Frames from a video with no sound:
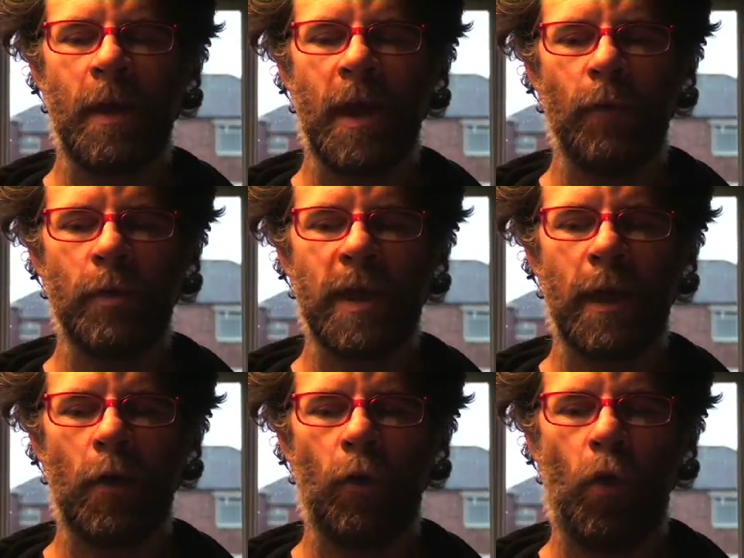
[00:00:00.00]
It will
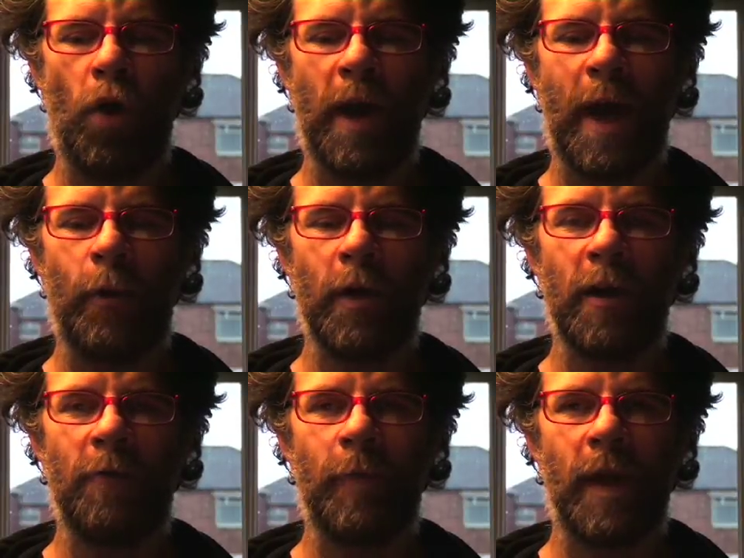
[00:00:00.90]
take one hour
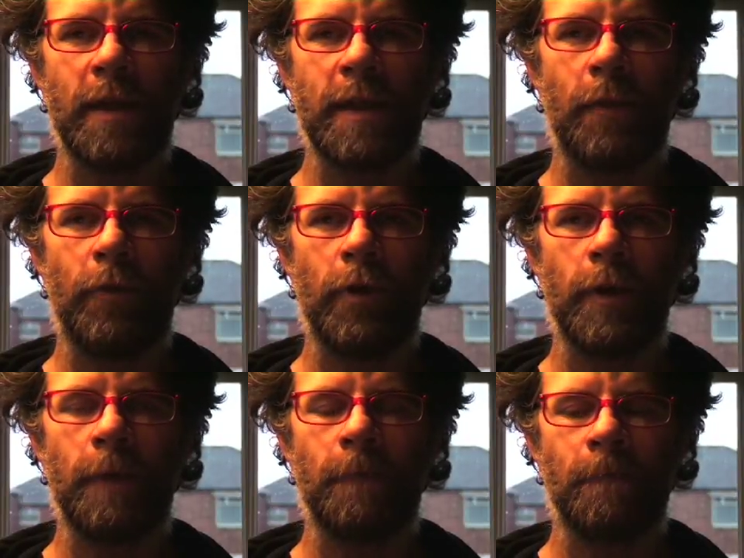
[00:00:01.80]
if baked separately.